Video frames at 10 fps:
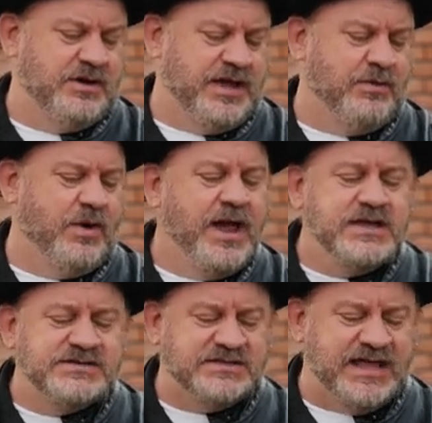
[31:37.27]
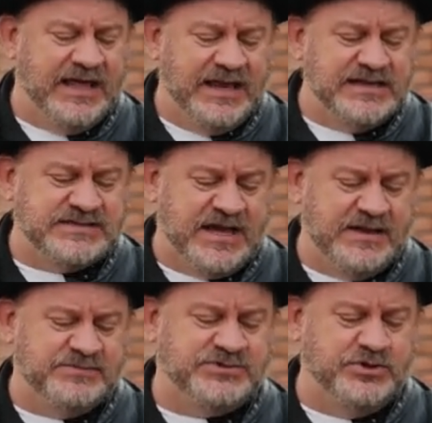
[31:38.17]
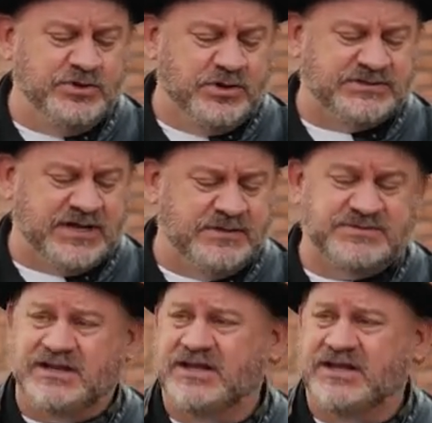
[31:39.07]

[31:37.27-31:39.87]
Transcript: okay, why is the LA Times, New York Times,